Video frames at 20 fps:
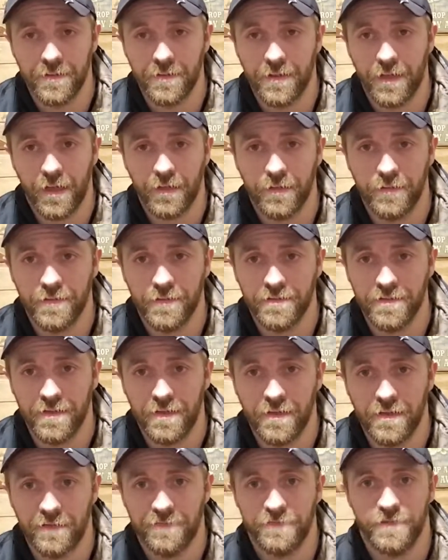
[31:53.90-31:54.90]
I don't use it
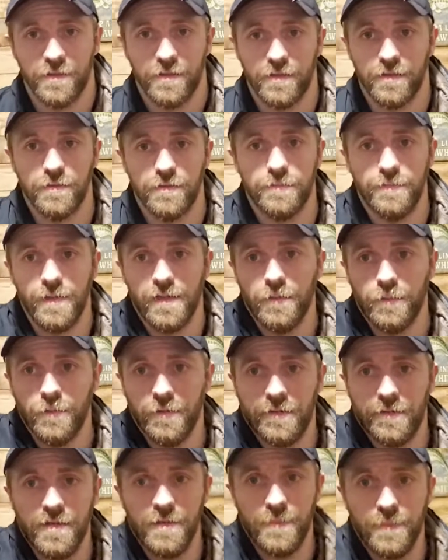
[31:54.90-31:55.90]
enough to make it
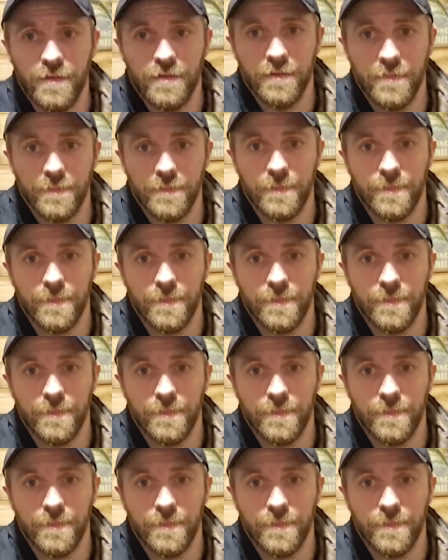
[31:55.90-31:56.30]
worth keeping it.